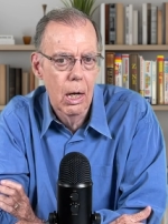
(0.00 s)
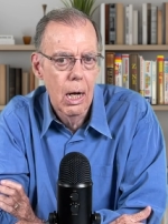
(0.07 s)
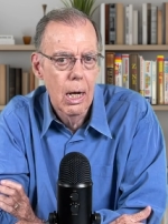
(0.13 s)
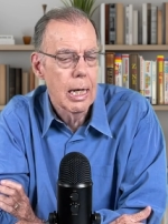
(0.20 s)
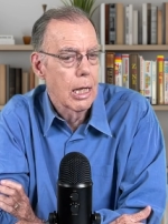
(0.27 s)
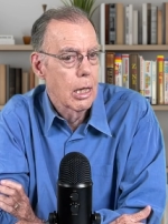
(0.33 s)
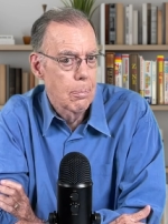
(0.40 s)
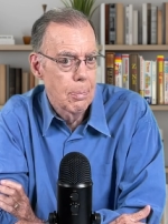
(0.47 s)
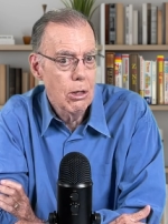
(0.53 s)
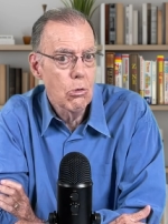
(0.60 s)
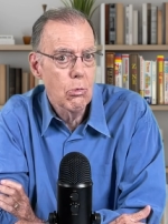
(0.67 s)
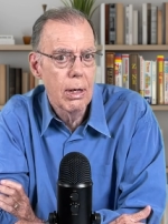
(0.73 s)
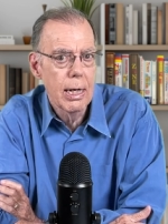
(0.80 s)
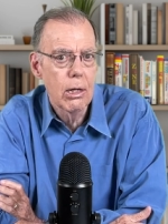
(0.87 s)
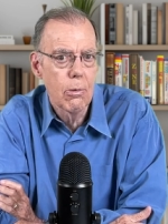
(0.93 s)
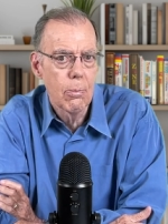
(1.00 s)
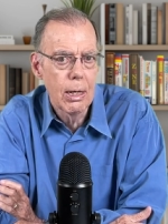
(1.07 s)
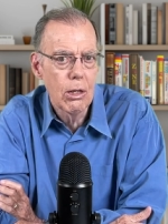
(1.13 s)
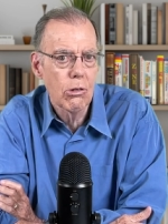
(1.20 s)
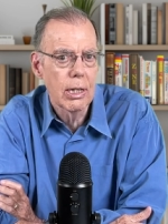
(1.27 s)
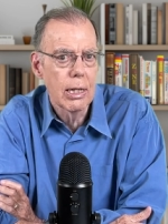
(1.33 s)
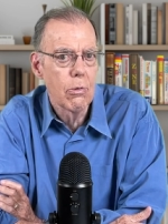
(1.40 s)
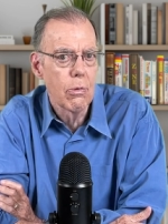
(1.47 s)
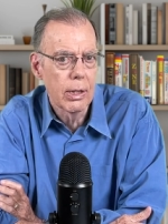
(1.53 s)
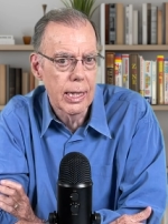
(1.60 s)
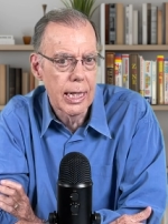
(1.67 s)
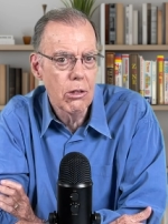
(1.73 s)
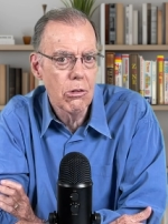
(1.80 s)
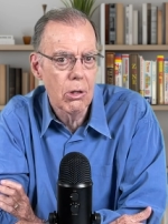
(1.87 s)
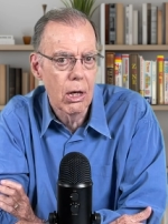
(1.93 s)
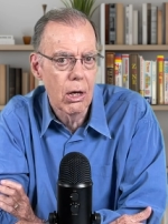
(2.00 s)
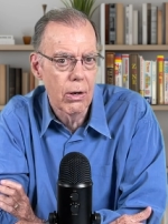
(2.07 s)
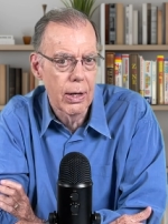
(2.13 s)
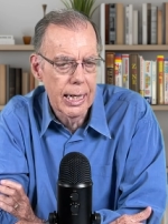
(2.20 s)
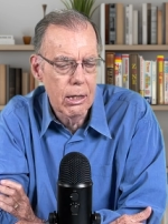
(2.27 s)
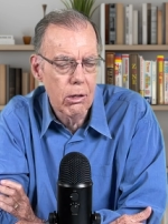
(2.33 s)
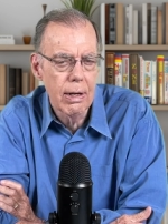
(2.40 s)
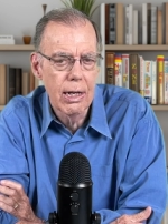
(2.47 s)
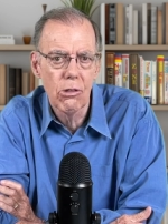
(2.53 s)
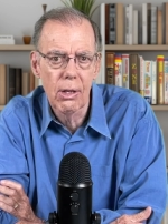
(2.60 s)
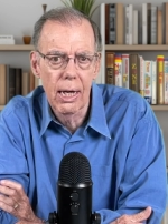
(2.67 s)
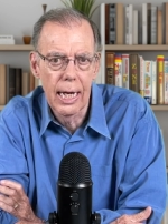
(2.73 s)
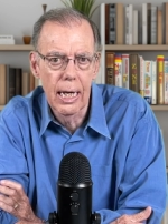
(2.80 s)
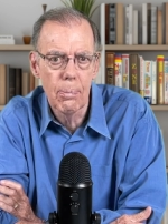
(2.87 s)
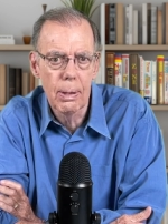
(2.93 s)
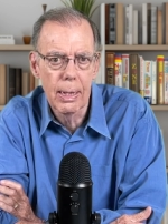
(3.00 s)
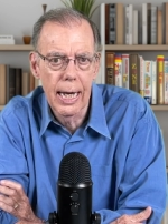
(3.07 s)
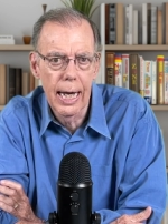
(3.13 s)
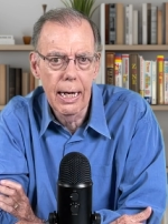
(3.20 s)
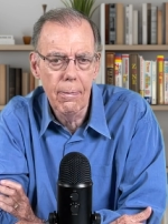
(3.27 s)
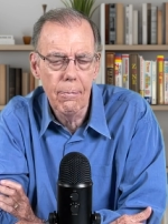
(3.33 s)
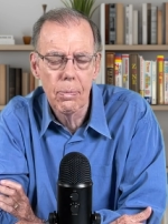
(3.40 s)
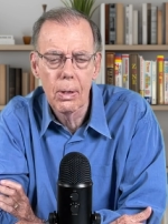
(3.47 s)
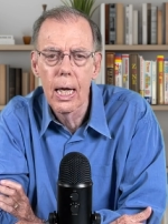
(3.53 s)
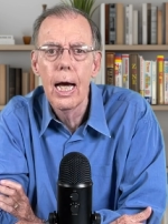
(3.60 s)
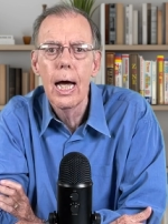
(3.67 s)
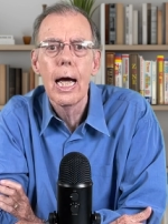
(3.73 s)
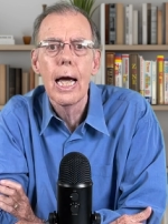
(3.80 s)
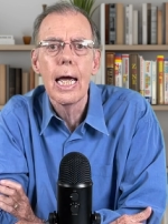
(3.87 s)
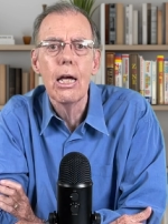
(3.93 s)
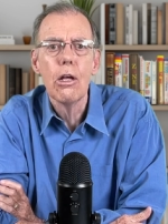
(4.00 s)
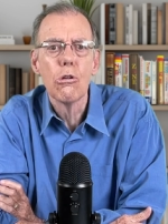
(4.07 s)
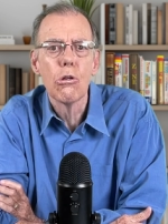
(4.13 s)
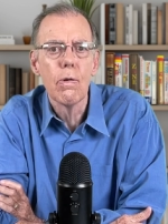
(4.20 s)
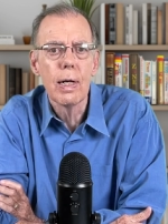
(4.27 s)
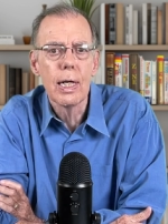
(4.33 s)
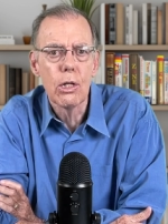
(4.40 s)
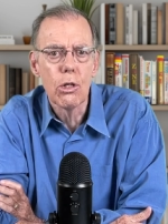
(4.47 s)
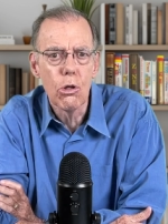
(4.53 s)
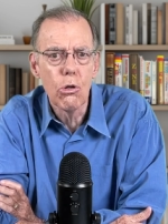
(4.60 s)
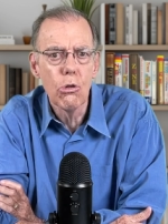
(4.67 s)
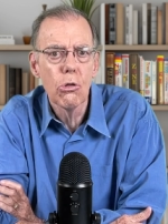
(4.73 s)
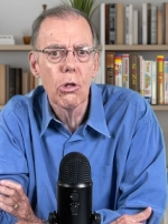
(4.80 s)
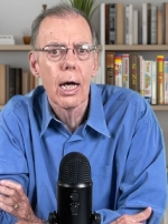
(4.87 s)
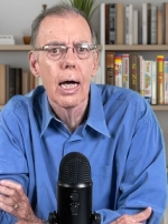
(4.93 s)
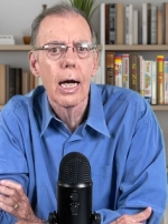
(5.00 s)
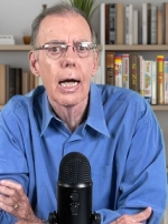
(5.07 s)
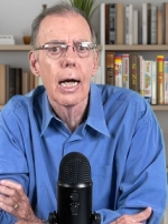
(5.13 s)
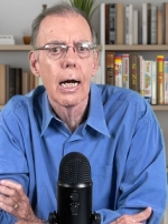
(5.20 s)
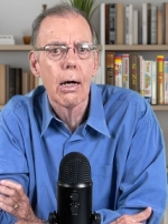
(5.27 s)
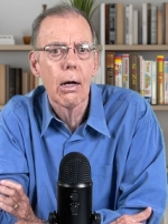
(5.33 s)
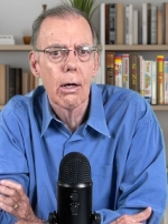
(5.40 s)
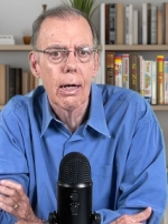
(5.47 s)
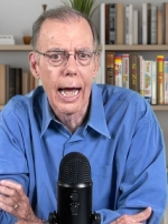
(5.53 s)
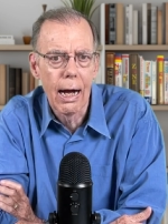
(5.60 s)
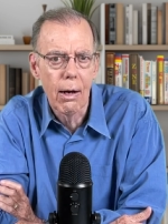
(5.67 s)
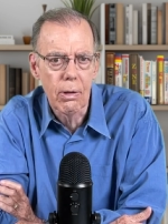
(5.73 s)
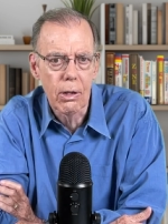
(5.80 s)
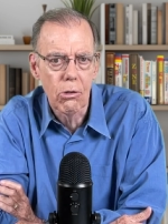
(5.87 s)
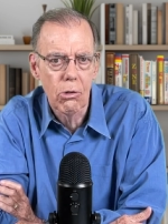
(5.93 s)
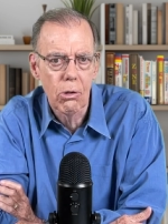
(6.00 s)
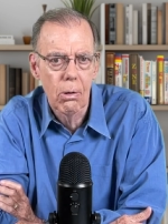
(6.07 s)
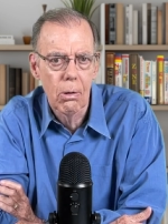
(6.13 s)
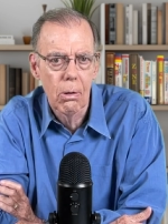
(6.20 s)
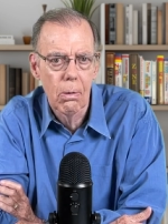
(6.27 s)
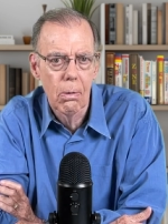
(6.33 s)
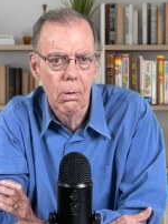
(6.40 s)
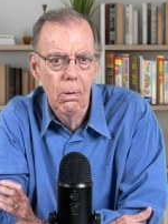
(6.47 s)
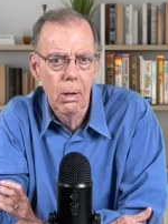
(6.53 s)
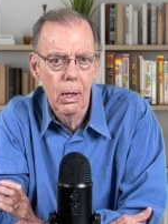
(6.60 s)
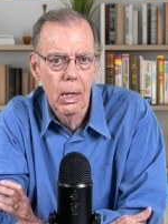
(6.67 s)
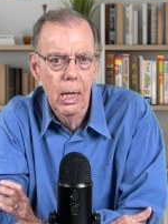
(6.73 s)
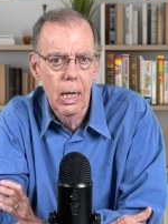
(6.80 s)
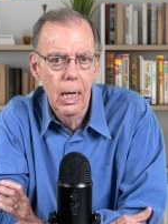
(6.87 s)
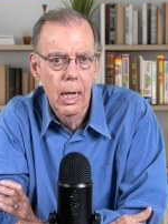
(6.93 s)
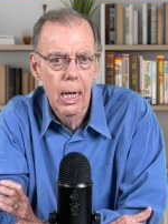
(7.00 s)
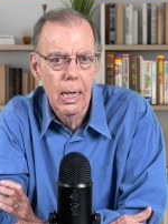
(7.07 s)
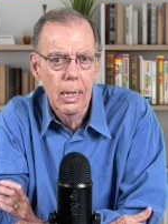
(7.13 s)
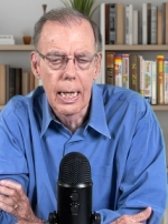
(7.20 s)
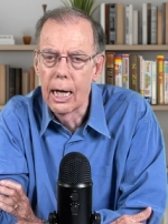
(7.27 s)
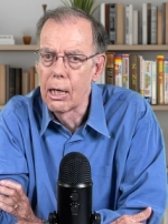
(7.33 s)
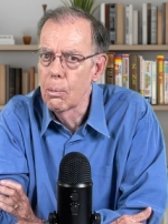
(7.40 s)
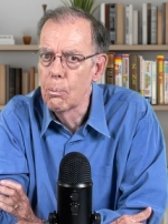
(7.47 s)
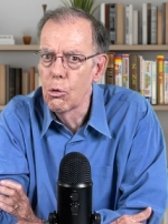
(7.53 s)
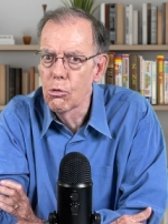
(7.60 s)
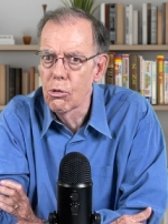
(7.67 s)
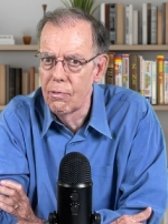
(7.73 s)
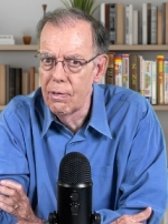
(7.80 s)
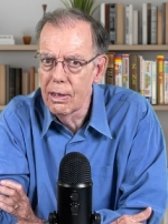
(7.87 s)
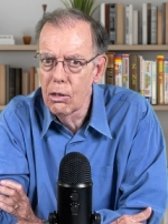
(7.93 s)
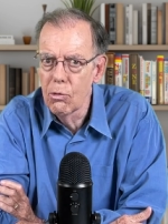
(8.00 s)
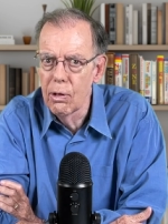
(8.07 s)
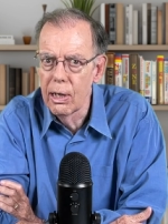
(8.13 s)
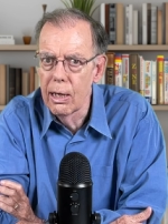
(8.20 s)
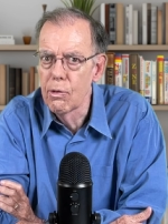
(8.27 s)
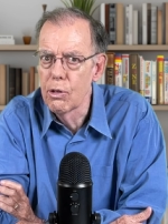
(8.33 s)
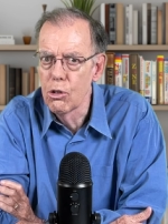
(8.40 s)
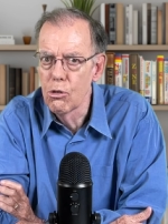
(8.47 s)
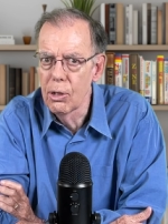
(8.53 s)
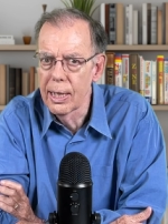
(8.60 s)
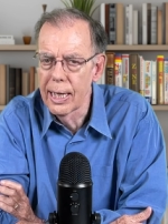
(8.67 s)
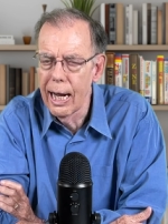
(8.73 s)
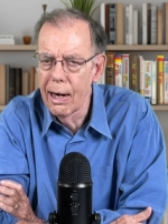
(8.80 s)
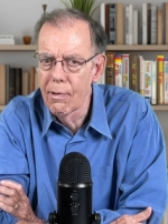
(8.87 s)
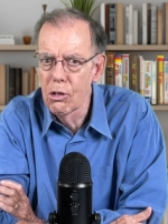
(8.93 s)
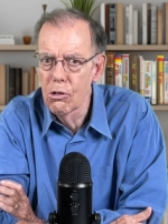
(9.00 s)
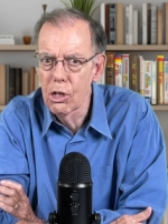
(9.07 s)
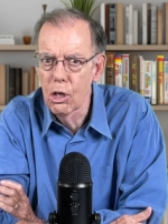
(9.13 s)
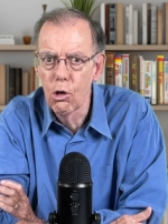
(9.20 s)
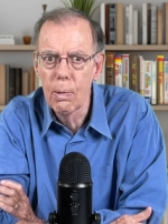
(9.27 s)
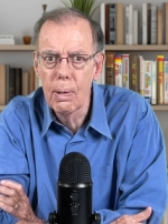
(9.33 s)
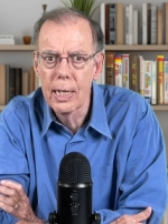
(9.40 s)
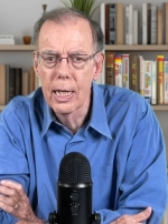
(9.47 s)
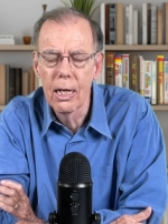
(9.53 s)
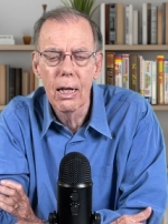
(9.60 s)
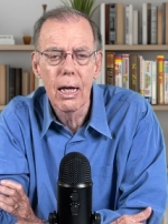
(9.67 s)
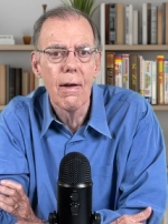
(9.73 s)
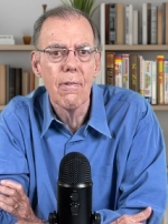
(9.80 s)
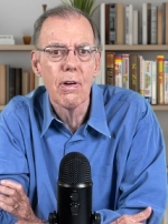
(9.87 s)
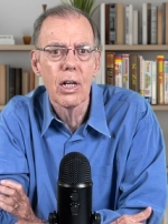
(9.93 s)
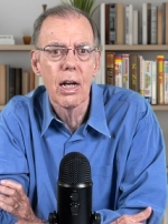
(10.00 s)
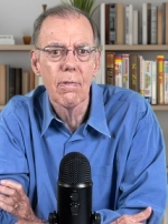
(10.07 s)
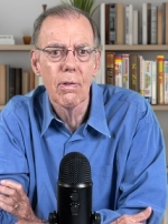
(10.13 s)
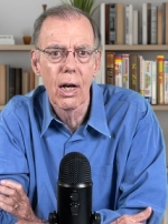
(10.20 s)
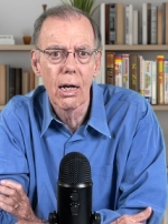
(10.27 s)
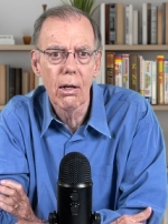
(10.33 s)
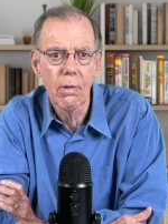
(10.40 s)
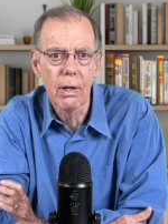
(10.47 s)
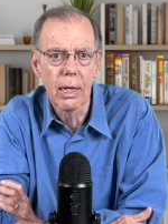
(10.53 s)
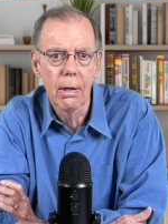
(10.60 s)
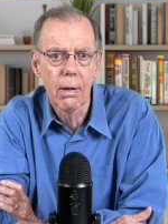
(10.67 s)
Now, the best way to release or increase AMPK is to reduce calories. Now, the most effective way of reducing calories can only be done if you're never hungry.